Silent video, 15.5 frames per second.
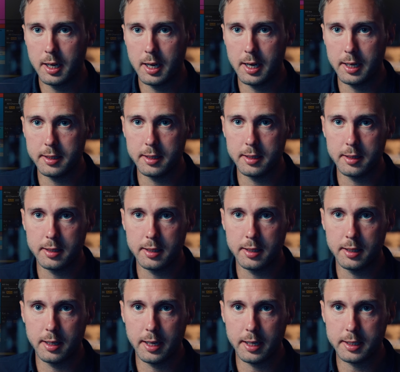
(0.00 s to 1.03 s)
And in the
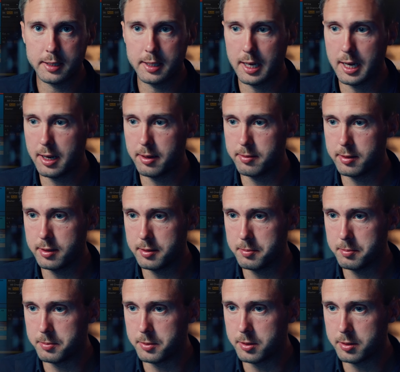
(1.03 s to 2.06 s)
next, I will
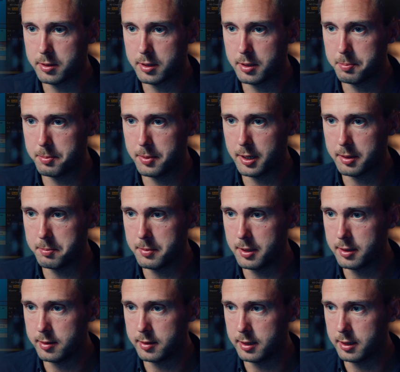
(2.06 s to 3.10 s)
mute the bottom
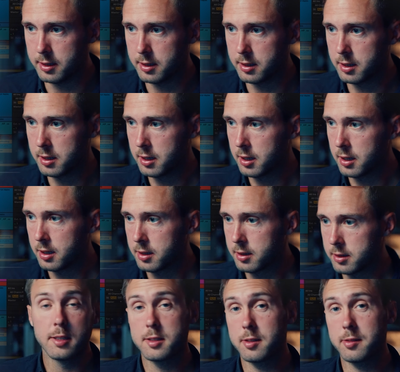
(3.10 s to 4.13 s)
melody.
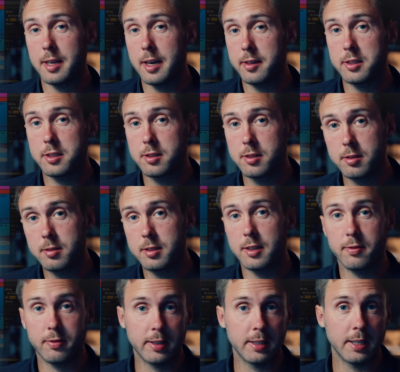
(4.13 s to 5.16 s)
So now it's two
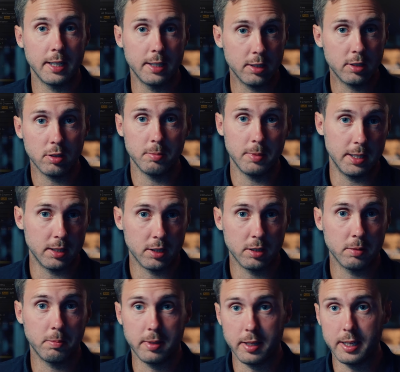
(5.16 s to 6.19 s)
different instruments
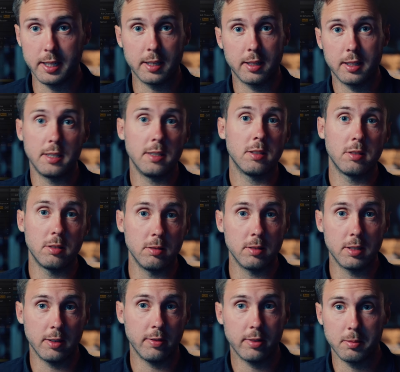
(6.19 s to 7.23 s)
playing these two
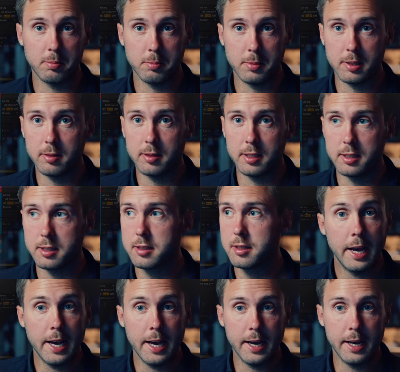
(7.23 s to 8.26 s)
different melodies.
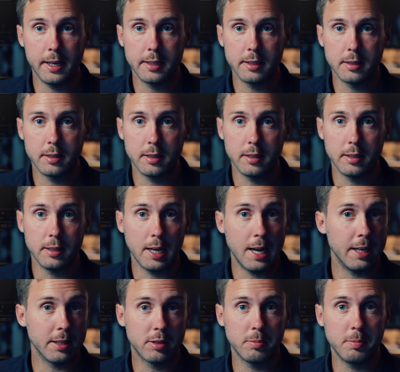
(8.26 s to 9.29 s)
And
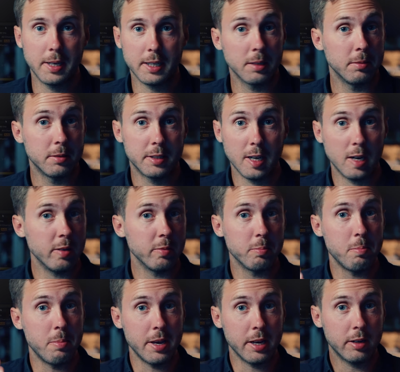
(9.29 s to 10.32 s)
to make it
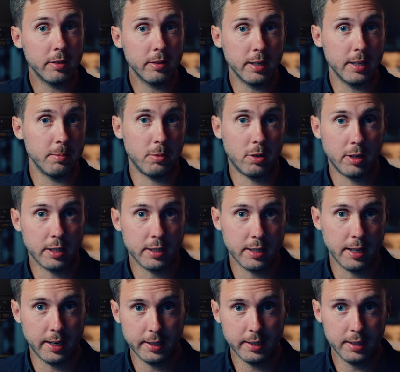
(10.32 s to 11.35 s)
sound bigger and more
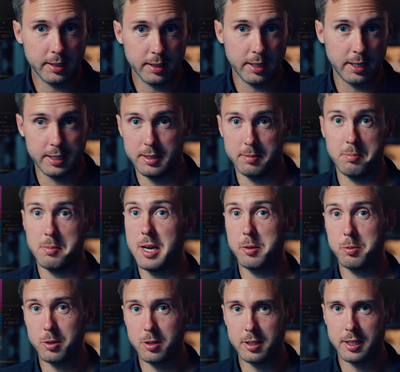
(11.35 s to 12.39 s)
exciting, in my
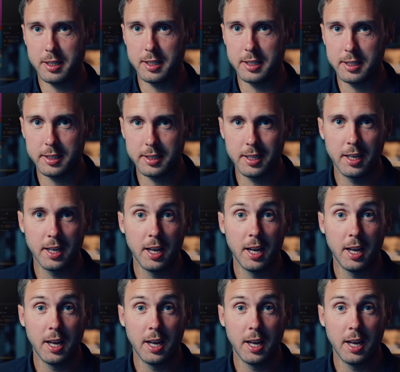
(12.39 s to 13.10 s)
world at least,